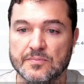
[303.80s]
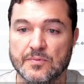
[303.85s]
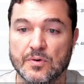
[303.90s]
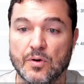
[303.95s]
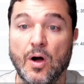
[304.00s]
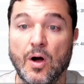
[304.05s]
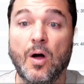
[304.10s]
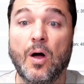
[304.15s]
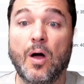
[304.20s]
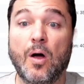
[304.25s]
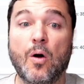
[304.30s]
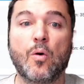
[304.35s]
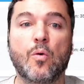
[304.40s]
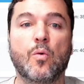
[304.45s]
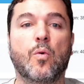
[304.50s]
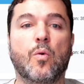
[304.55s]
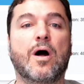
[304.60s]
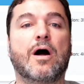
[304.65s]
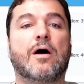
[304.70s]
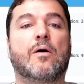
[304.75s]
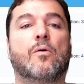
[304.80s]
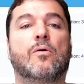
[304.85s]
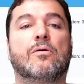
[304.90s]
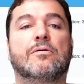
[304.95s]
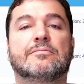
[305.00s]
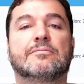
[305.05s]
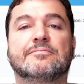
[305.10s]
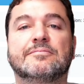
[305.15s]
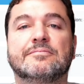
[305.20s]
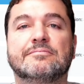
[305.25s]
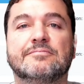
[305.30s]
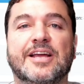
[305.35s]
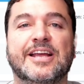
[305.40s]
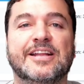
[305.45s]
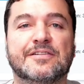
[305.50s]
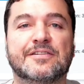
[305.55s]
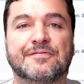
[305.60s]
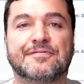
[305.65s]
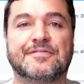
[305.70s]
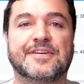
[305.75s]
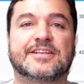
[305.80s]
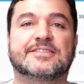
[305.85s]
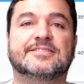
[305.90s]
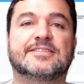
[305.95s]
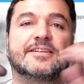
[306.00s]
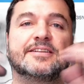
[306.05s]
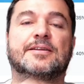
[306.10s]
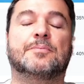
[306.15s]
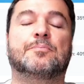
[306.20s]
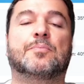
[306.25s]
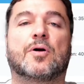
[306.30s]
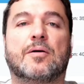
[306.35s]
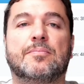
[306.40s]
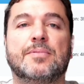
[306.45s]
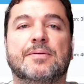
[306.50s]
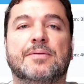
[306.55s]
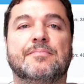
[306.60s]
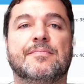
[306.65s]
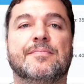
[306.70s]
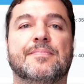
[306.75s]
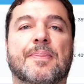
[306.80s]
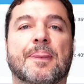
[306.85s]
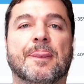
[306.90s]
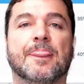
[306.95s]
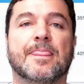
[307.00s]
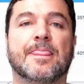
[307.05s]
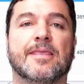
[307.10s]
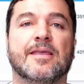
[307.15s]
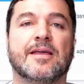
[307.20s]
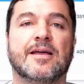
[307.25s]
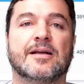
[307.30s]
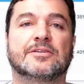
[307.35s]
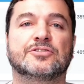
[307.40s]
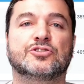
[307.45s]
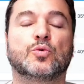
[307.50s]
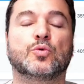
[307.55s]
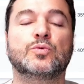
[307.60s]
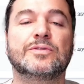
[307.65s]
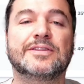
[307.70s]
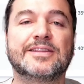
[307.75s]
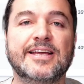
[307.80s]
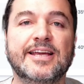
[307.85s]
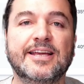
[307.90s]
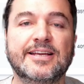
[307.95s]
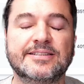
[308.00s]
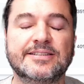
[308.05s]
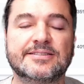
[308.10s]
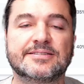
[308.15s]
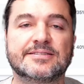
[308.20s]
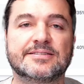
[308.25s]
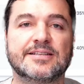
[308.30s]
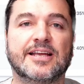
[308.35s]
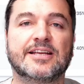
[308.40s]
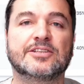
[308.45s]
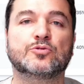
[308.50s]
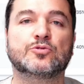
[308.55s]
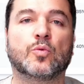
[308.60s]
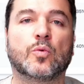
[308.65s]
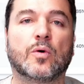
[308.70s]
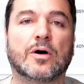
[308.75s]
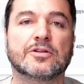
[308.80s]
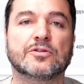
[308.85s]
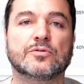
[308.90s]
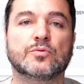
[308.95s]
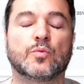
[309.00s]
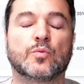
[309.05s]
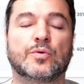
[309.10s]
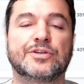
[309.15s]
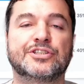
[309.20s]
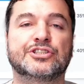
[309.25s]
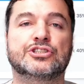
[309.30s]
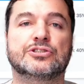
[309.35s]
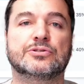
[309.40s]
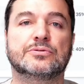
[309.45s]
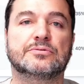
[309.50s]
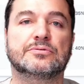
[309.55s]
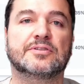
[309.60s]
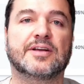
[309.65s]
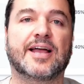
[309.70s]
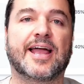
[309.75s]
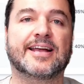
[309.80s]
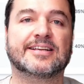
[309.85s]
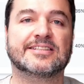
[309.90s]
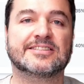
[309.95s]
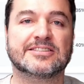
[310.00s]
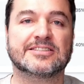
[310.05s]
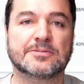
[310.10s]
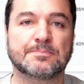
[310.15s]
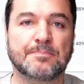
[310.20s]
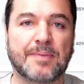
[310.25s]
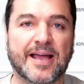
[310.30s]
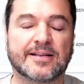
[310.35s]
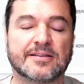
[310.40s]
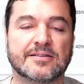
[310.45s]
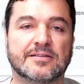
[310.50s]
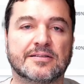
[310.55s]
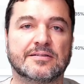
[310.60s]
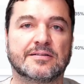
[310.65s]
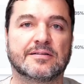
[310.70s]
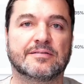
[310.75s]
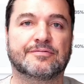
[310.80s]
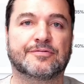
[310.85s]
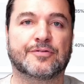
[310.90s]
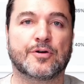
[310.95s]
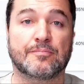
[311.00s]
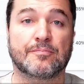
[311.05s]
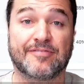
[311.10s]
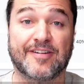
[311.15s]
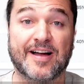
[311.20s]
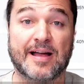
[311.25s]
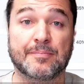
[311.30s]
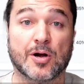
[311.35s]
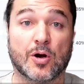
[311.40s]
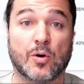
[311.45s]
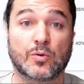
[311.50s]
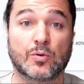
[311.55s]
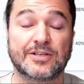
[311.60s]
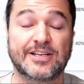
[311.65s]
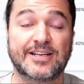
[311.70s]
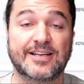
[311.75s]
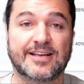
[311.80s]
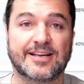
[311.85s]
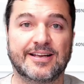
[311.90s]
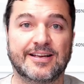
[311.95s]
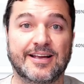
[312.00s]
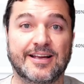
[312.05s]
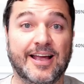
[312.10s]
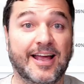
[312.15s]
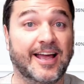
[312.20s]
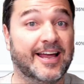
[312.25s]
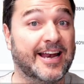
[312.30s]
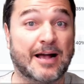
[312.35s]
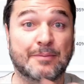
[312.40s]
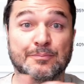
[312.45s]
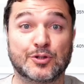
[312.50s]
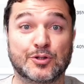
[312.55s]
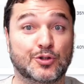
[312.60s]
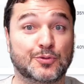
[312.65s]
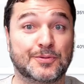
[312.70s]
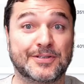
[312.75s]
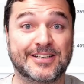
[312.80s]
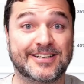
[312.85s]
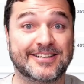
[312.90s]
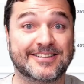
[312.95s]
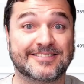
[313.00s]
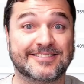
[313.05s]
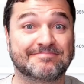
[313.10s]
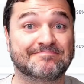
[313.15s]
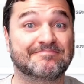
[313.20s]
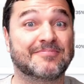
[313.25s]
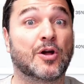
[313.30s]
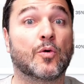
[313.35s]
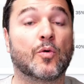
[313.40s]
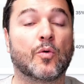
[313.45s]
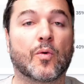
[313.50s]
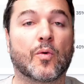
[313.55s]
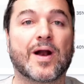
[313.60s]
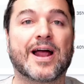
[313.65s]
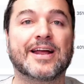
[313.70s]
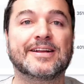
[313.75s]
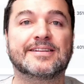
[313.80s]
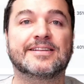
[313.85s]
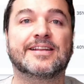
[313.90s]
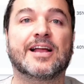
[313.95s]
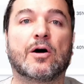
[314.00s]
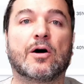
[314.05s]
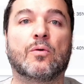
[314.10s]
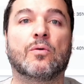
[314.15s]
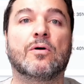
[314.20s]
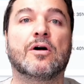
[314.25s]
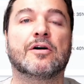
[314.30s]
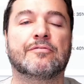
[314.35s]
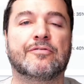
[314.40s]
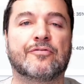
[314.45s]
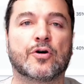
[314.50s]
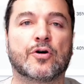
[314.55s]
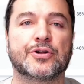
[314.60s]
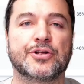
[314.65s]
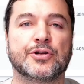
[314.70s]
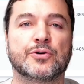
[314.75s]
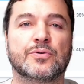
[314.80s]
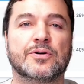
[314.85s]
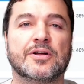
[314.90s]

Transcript: Oh, wow. It fixed the problem. So this is what we should expect from vibe coding. And I'm doing it right now for you.